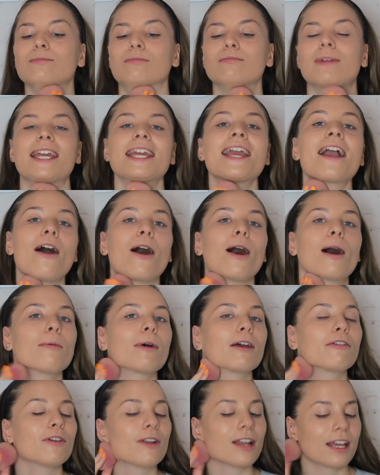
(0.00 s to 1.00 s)
makeup,
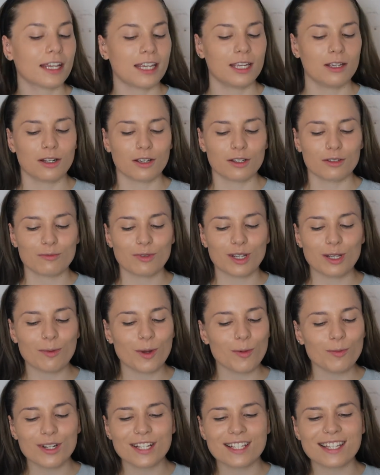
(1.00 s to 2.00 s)
I feel like he
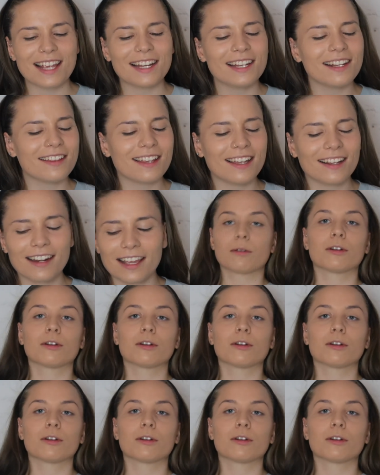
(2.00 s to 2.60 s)
won't want to say anything.